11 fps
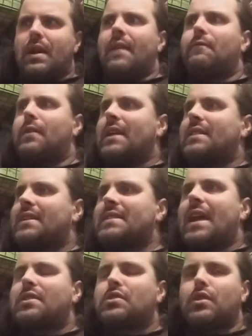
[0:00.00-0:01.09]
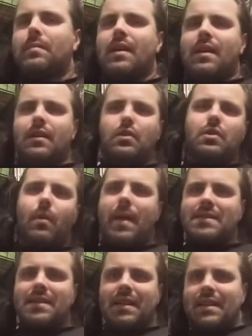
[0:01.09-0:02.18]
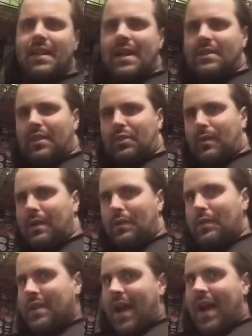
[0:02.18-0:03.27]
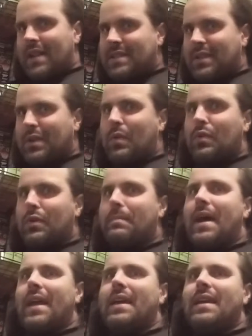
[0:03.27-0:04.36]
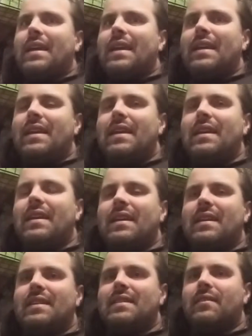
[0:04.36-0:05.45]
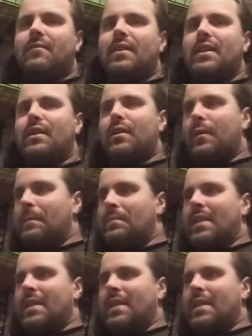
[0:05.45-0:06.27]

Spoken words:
I forget the exact term. You go basically click on the three little dots in the corner by the video.